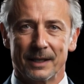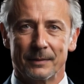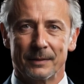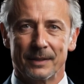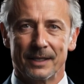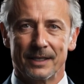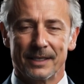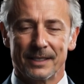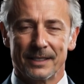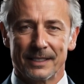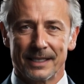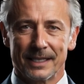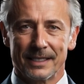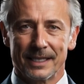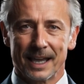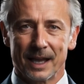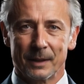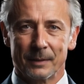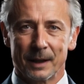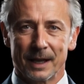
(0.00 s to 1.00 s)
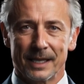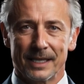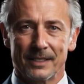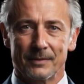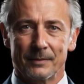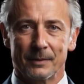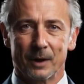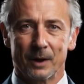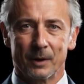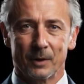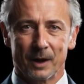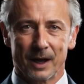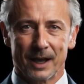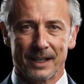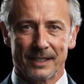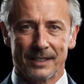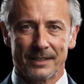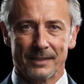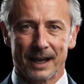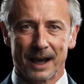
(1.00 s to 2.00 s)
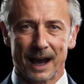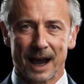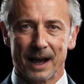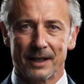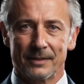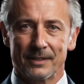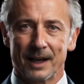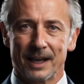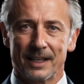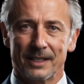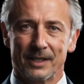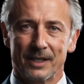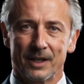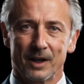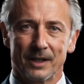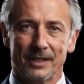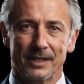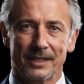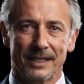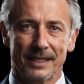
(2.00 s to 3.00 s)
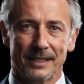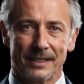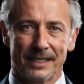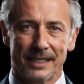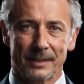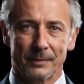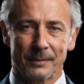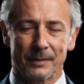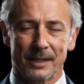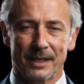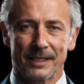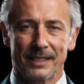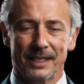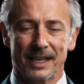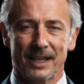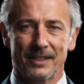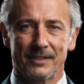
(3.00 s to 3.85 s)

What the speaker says: Nevertheless, with the help of fundamentals and methodological approach,